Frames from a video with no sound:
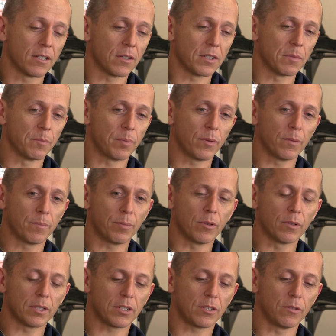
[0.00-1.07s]
So it's
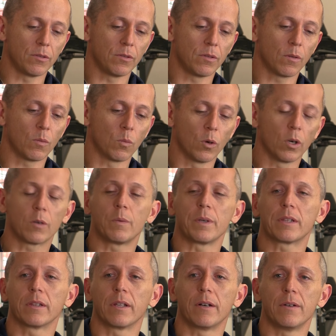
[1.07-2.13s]
important to work
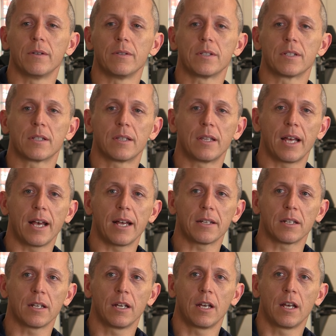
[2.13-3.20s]
with loads
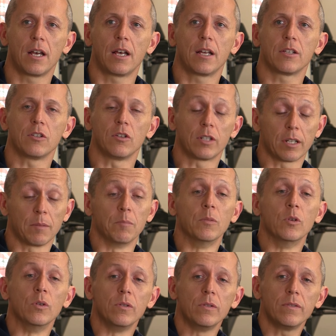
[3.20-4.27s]
that you can
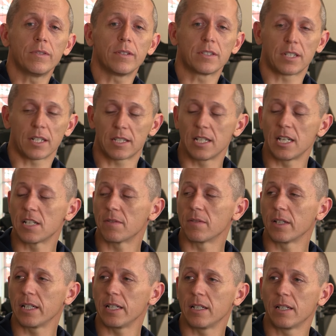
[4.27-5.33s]
move
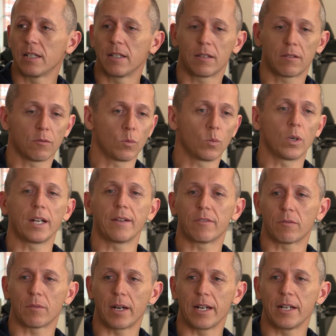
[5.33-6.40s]
successfully through whatever
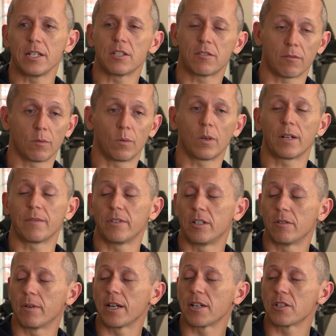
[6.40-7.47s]
range, through whatever
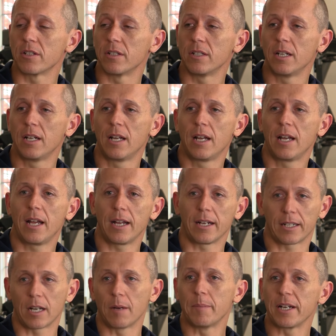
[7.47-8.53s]
direction,
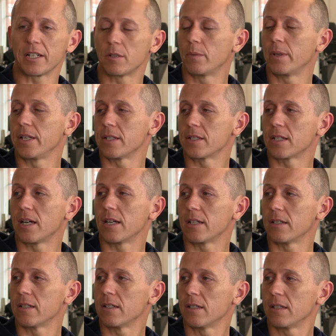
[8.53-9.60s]
and come back to where you
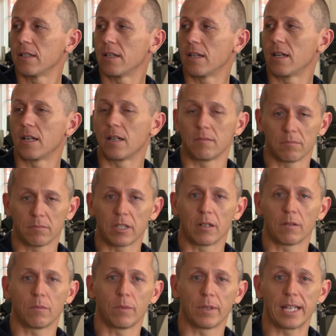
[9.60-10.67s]
started,
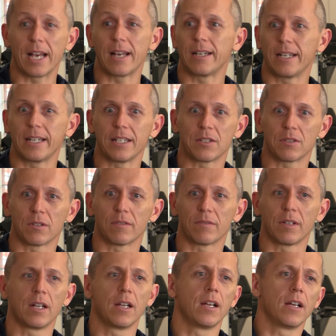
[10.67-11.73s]
without any sort of
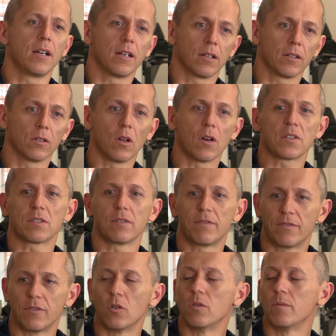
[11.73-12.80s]
loss of
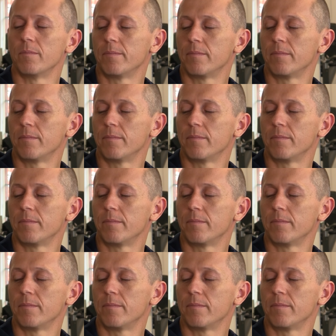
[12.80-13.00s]
form.